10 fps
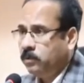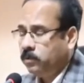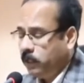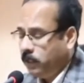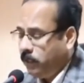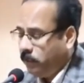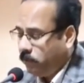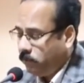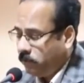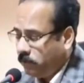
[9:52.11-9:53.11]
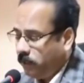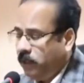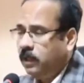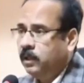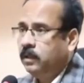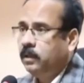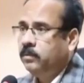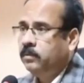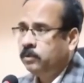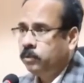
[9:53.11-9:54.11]
So earlier it was 3,
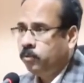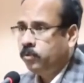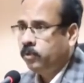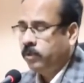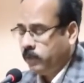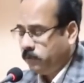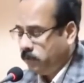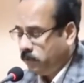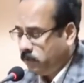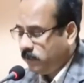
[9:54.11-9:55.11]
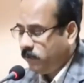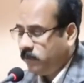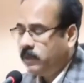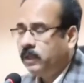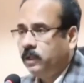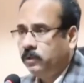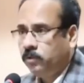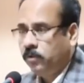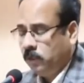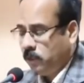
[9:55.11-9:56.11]
now 2 more transgenders have been
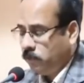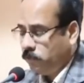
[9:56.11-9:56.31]
enrolled.